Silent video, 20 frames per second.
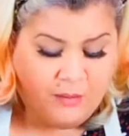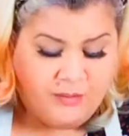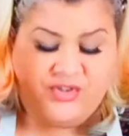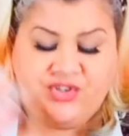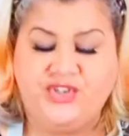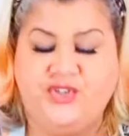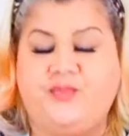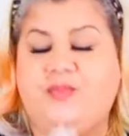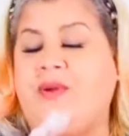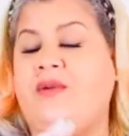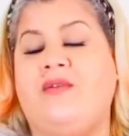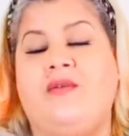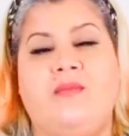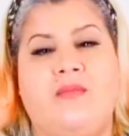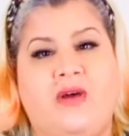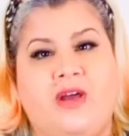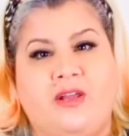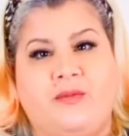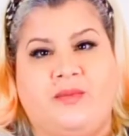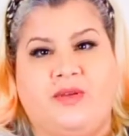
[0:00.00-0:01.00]
But just bear in
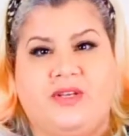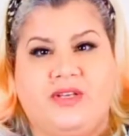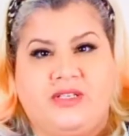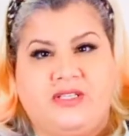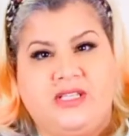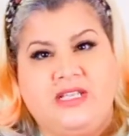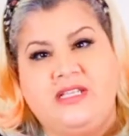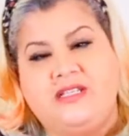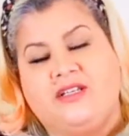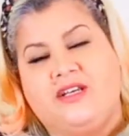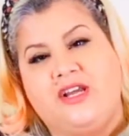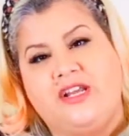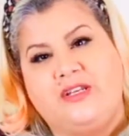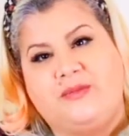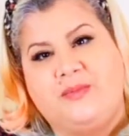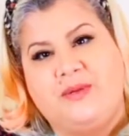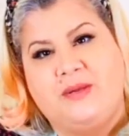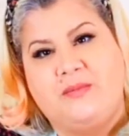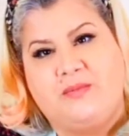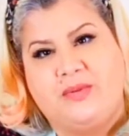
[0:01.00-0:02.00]
mind, because these are going to
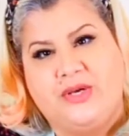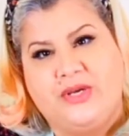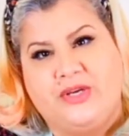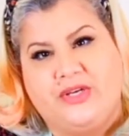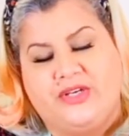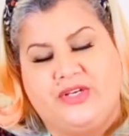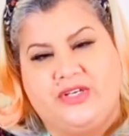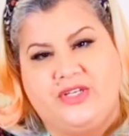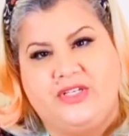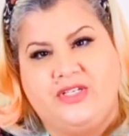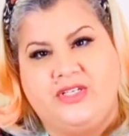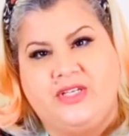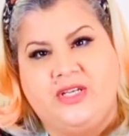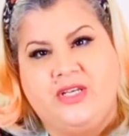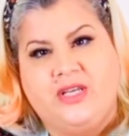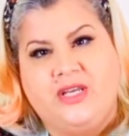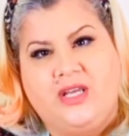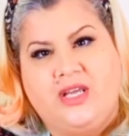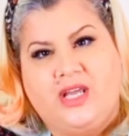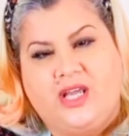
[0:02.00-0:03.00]
be in burgers,
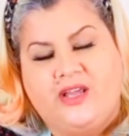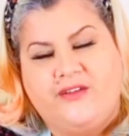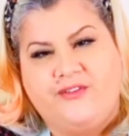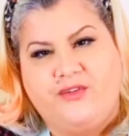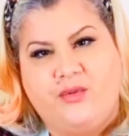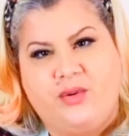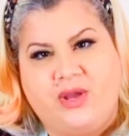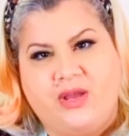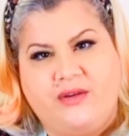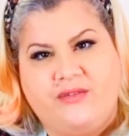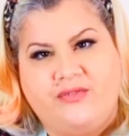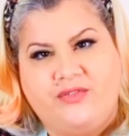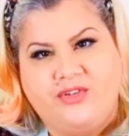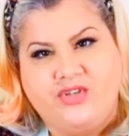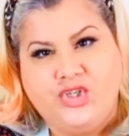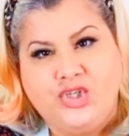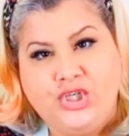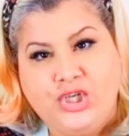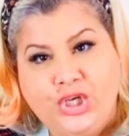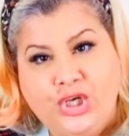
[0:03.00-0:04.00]
if you have
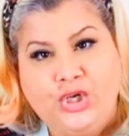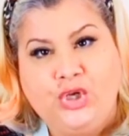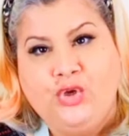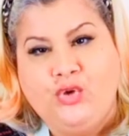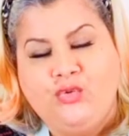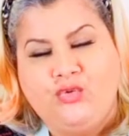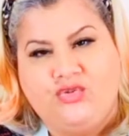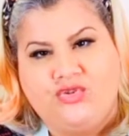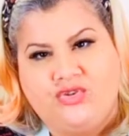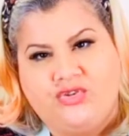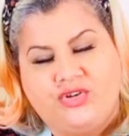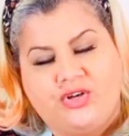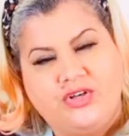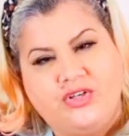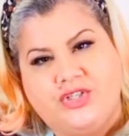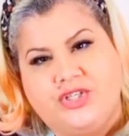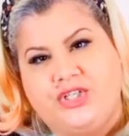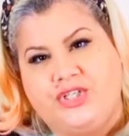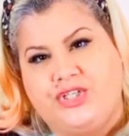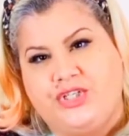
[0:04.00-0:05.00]
two
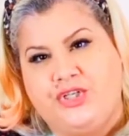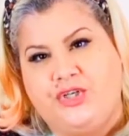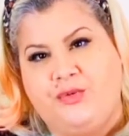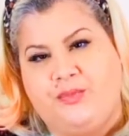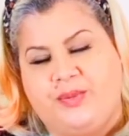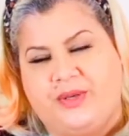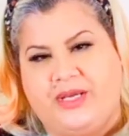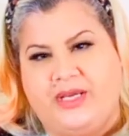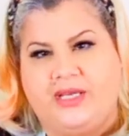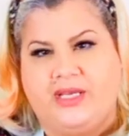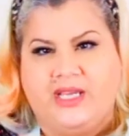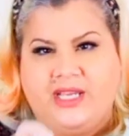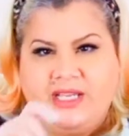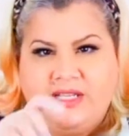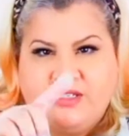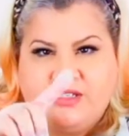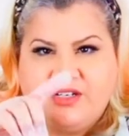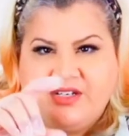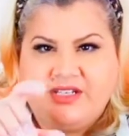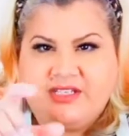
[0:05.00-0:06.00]
chunks that are too big, it
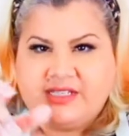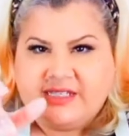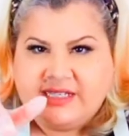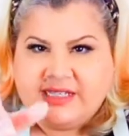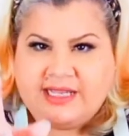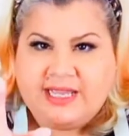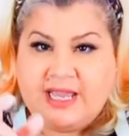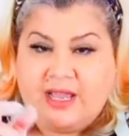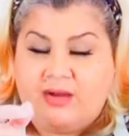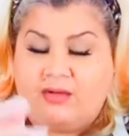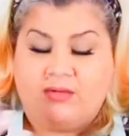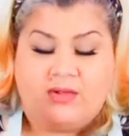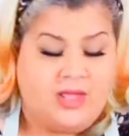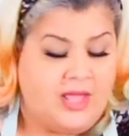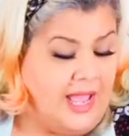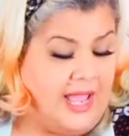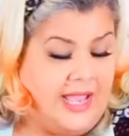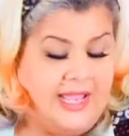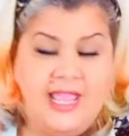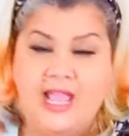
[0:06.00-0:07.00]
is going to stick out.
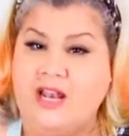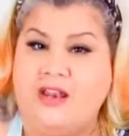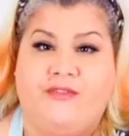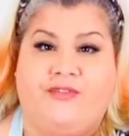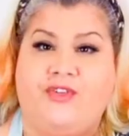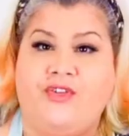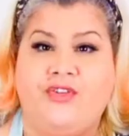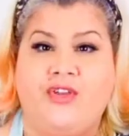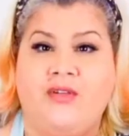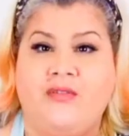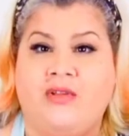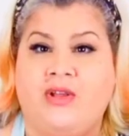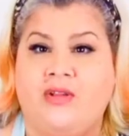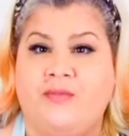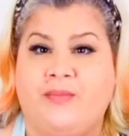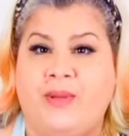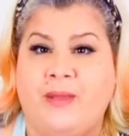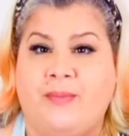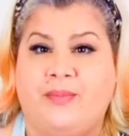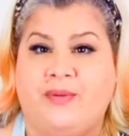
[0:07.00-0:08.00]
Again, if you don't like
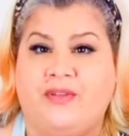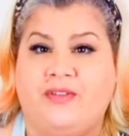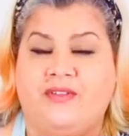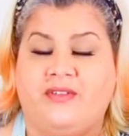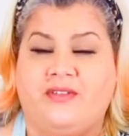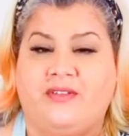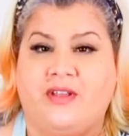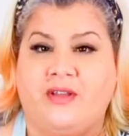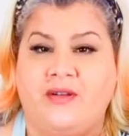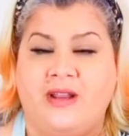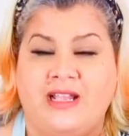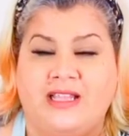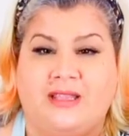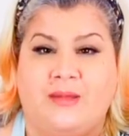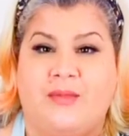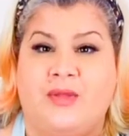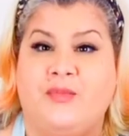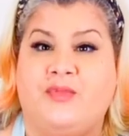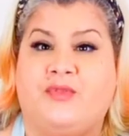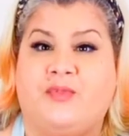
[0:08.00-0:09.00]
peppers, don't add
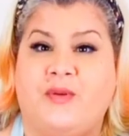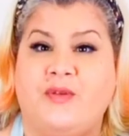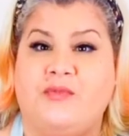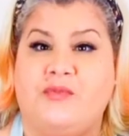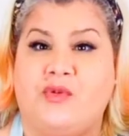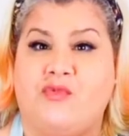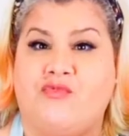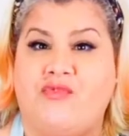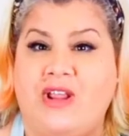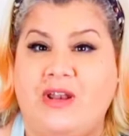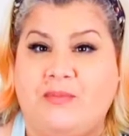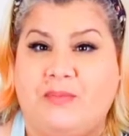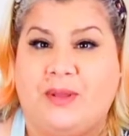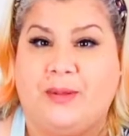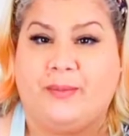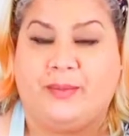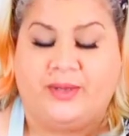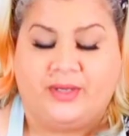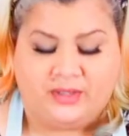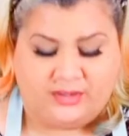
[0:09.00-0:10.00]
them. It was supposed to be a red
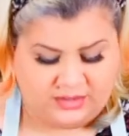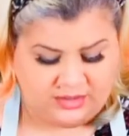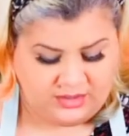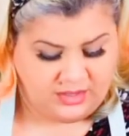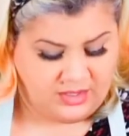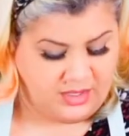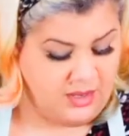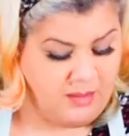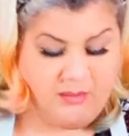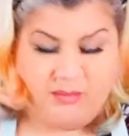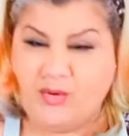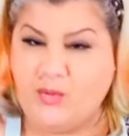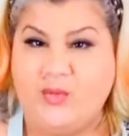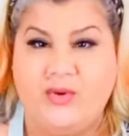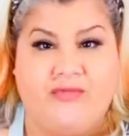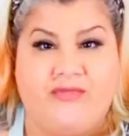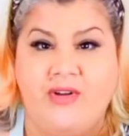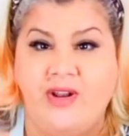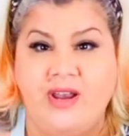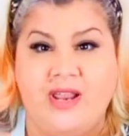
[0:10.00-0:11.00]
pepper, but
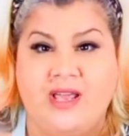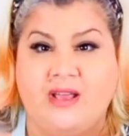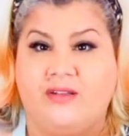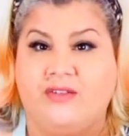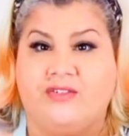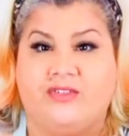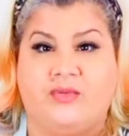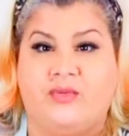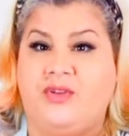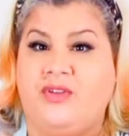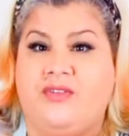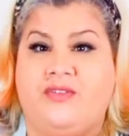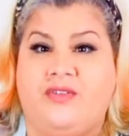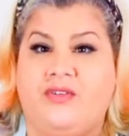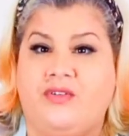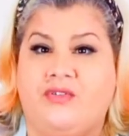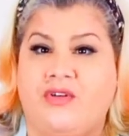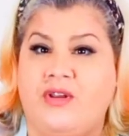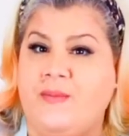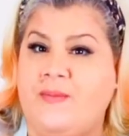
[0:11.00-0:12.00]
we've run out, so we're
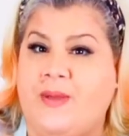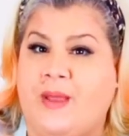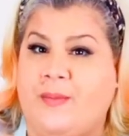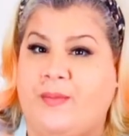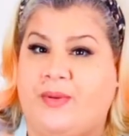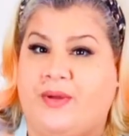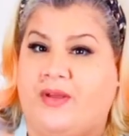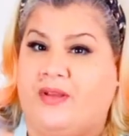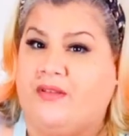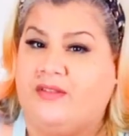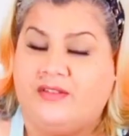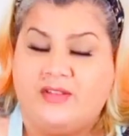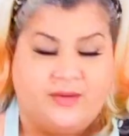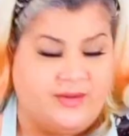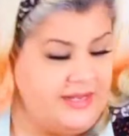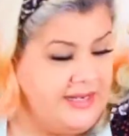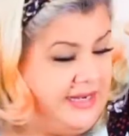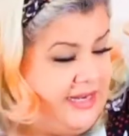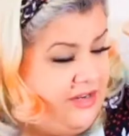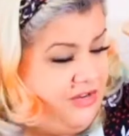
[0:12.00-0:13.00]
using green pepper. So
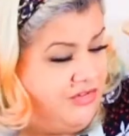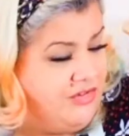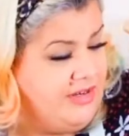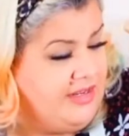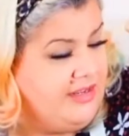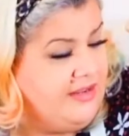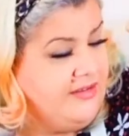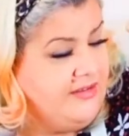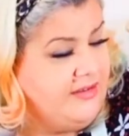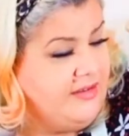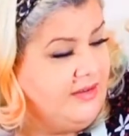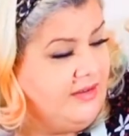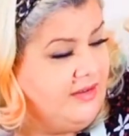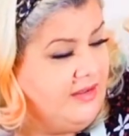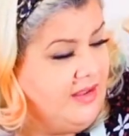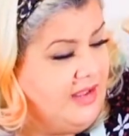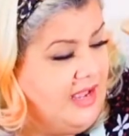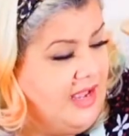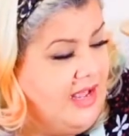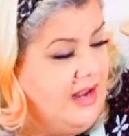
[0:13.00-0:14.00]
it literally is,
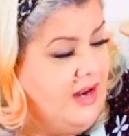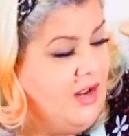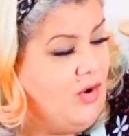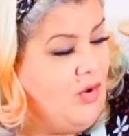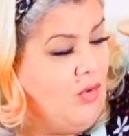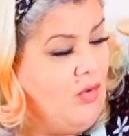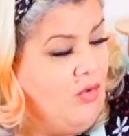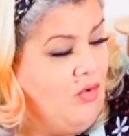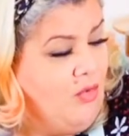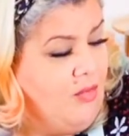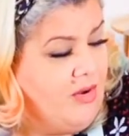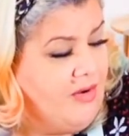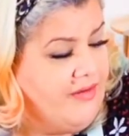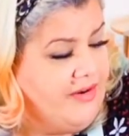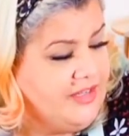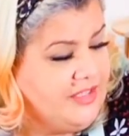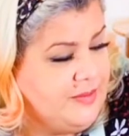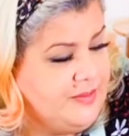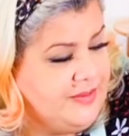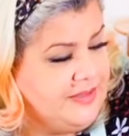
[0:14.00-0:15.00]
I like all my
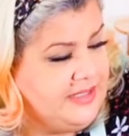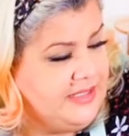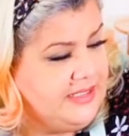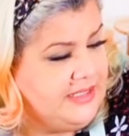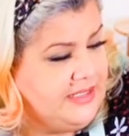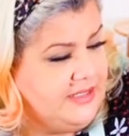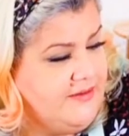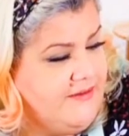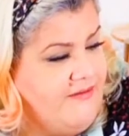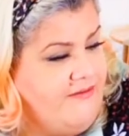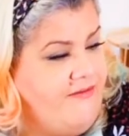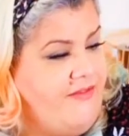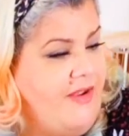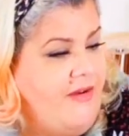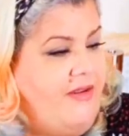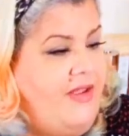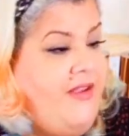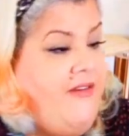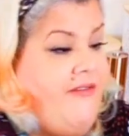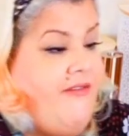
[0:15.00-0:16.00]
recipes,
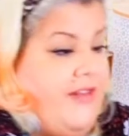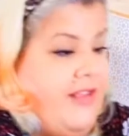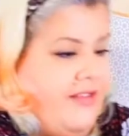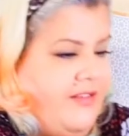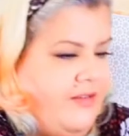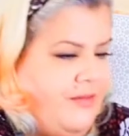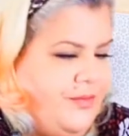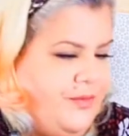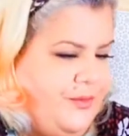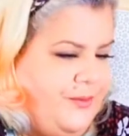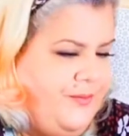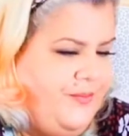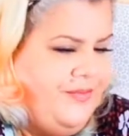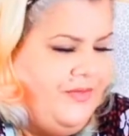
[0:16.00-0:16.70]
very flexible.